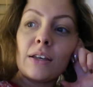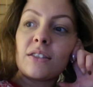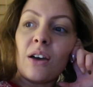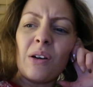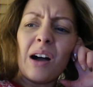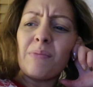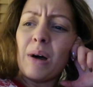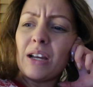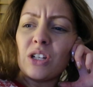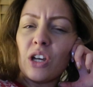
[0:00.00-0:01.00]
So I
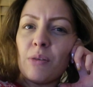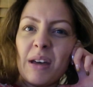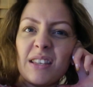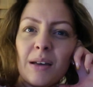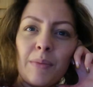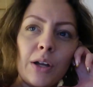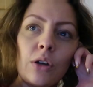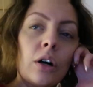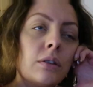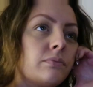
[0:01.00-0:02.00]
might show you bits, I might
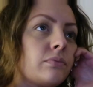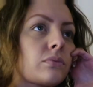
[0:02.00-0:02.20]
not.